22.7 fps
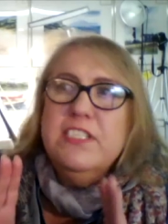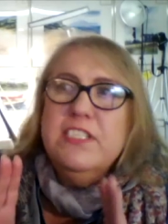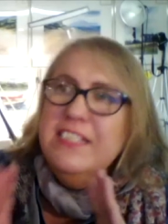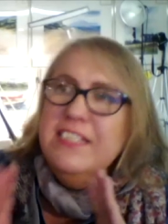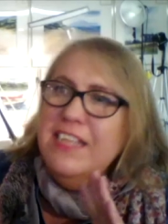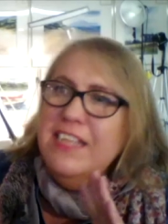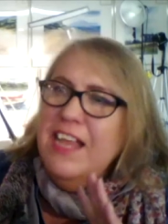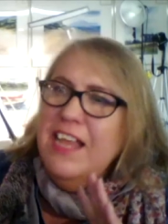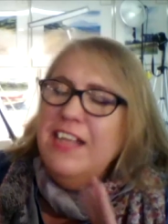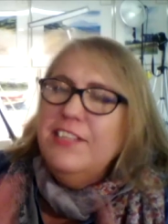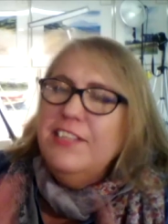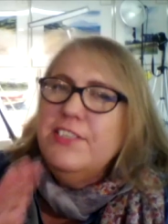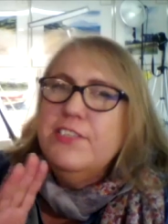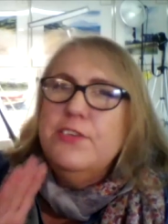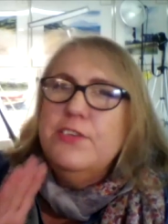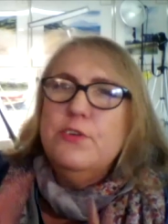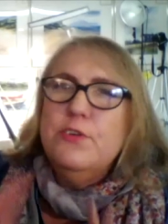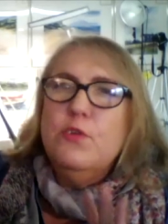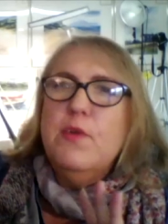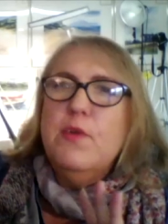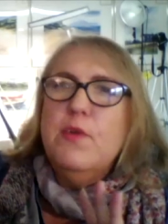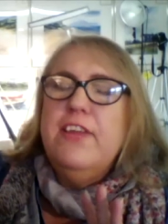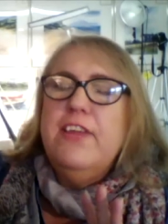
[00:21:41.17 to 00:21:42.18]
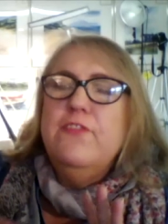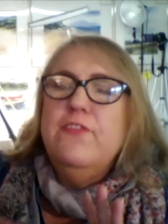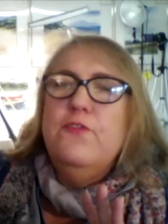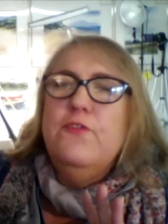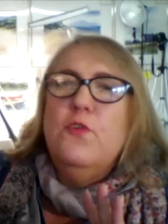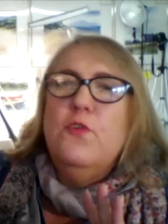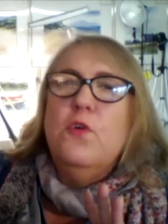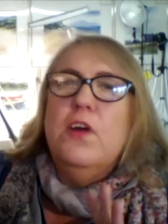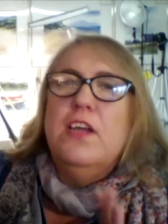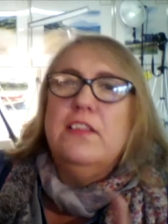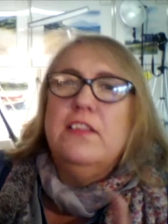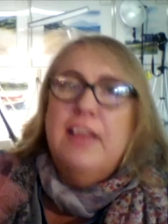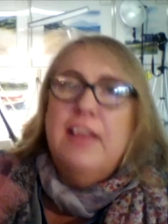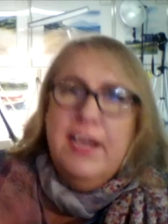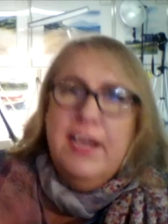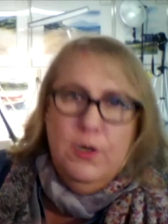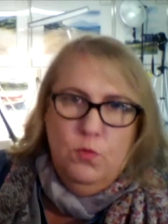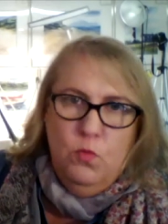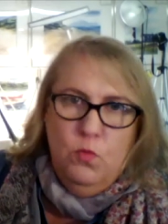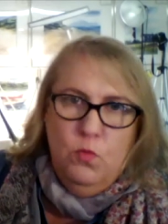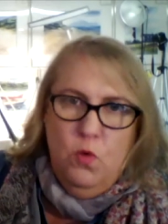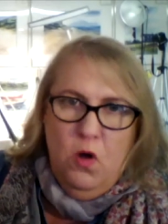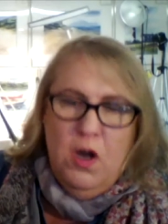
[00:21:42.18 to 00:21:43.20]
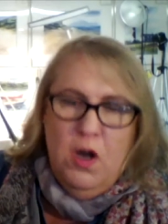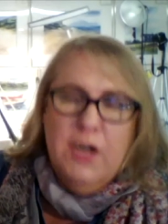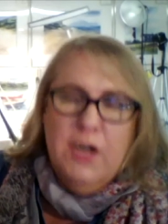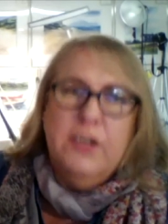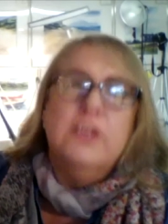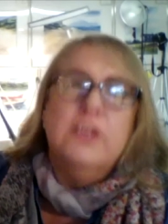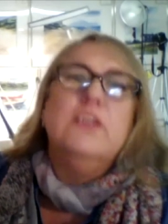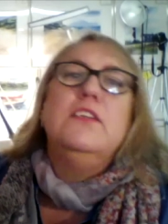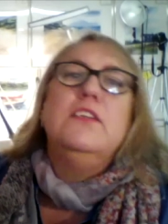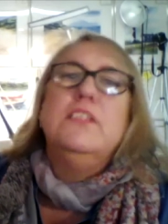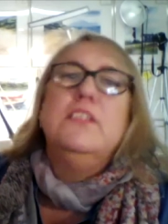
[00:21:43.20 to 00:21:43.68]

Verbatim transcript: not so great for a lot of water.